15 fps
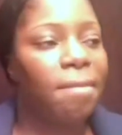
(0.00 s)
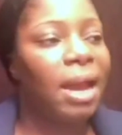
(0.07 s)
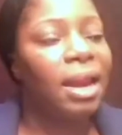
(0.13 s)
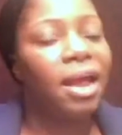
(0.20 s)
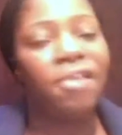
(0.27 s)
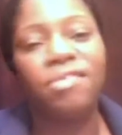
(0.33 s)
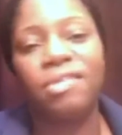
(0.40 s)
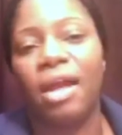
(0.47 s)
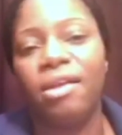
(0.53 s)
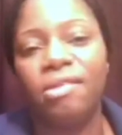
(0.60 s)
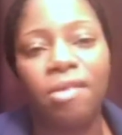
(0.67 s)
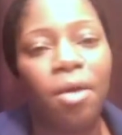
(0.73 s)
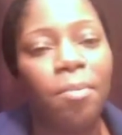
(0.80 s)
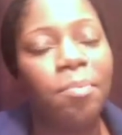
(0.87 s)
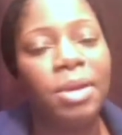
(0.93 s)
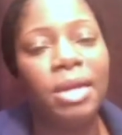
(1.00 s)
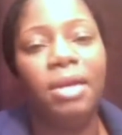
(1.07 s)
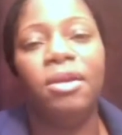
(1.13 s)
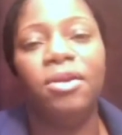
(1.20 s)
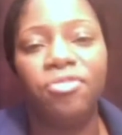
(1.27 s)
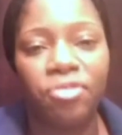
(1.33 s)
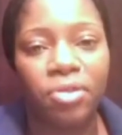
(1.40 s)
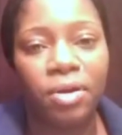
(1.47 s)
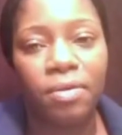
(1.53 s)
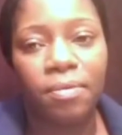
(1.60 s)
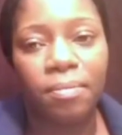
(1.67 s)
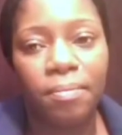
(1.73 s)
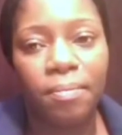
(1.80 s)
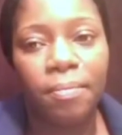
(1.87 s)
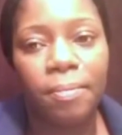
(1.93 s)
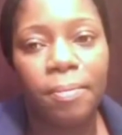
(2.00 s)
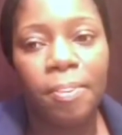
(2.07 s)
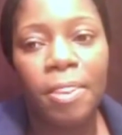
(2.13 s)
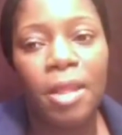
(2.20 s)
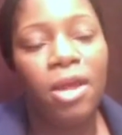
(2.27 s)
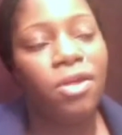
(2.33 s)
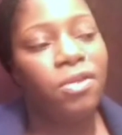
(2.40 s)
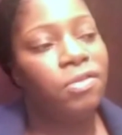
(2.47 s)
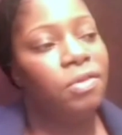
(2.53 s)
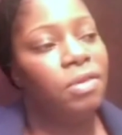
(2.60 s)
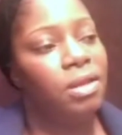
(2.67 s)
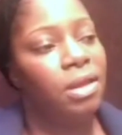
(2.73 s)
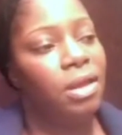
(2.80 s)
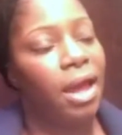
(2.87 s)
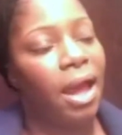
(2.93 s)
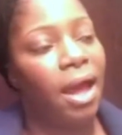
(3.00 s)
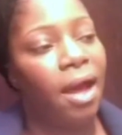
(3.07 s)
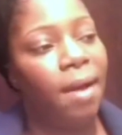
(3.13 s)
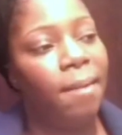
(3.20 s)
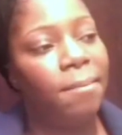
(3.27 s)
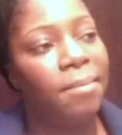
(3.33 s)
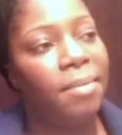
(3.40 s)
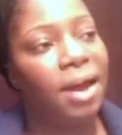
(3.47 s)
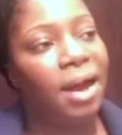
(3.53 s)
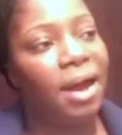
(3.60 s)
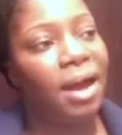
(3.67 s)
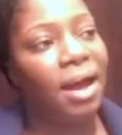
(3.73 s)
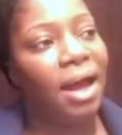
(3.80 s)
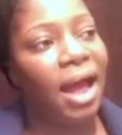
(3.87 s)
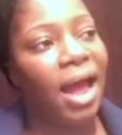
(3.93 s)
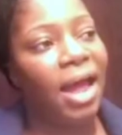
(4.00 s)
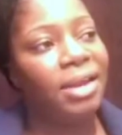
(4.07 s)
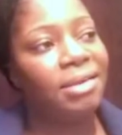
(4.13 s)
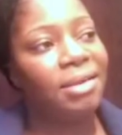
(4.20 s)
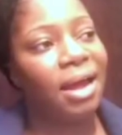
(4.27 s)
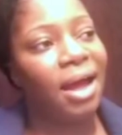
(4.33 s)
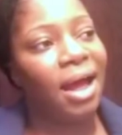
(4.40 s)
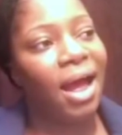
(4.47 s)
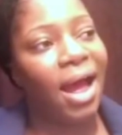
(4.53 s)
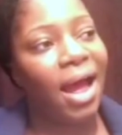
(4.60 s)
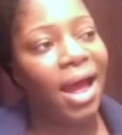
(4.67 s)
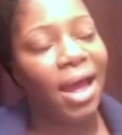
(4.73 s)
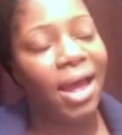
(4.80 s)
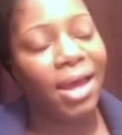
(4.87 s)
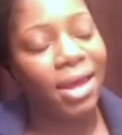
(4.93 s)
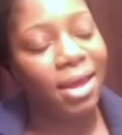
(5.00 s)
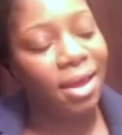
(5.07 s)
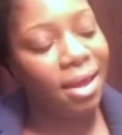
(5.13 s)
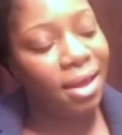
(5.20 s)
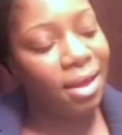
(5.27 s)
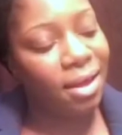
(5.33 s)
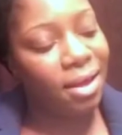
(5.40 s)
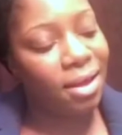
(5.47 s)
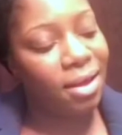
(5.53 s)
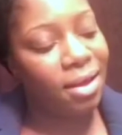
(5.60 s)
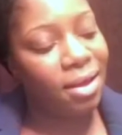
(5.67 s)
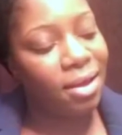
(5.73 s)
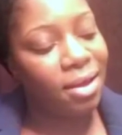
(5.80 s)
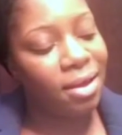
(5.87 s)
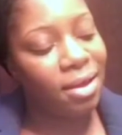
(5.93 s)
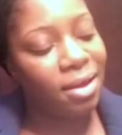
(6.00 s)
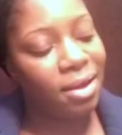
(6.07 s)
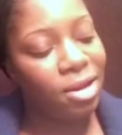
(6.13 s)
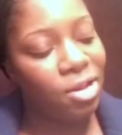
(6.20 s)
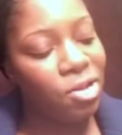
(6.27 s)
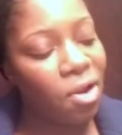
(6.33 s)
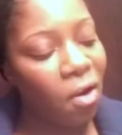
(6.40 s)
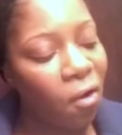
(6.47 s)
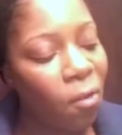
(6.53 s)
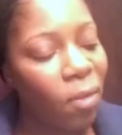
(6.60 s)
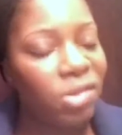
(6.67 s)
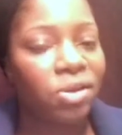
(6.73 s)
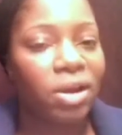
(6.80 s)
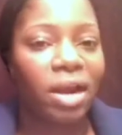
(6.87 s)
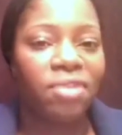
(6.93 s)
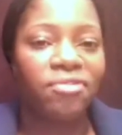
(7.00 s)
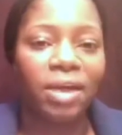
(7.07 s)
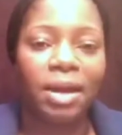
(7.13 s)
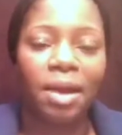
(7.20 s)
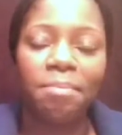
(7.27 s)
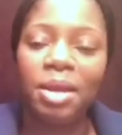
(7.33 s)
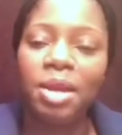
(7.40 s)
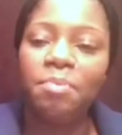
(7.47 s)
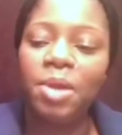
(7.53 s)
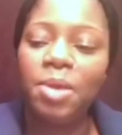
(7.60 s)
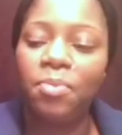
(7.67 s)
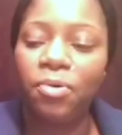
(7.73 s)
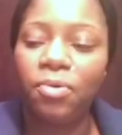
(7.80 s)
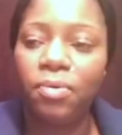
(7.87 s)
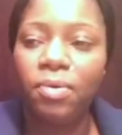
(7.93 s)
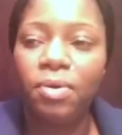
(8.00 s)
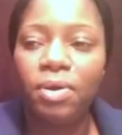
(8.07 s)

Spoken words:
lifestyle is completely different. And I always look at the fact that many people,